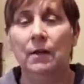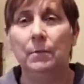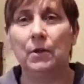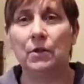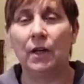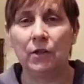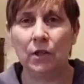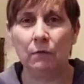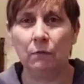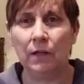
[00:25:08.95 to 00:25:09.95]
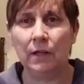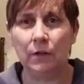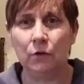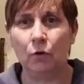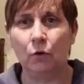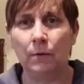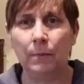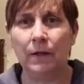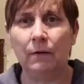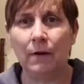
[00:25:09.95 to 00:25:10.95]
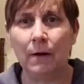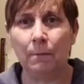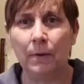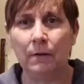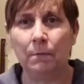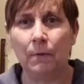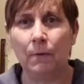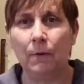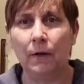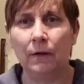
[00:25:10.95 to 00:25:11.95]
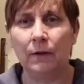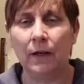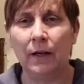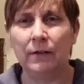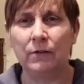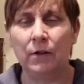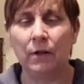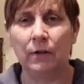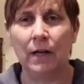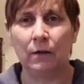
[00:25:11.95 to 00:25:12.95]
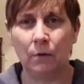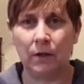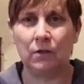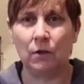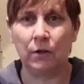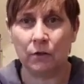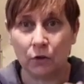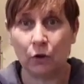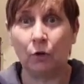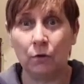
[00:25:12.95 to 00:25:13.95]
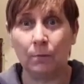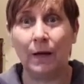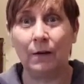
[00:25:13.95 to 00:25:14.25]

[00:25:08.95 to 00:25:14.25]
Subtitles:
because I actually really enjoy being around people and, you know, get quite excited to show them